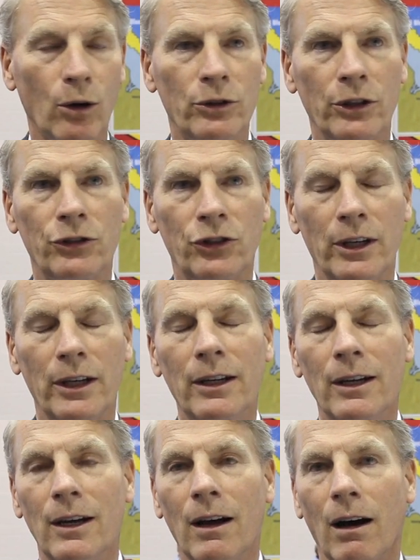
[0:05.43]
OTC
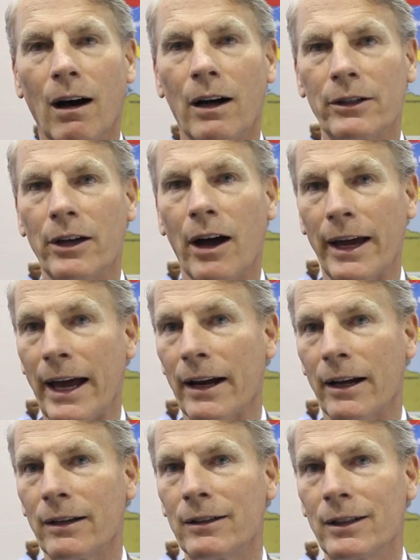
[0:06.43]
on
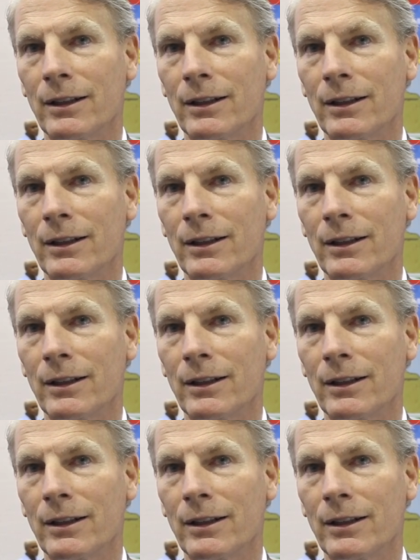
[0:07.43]
Guyana.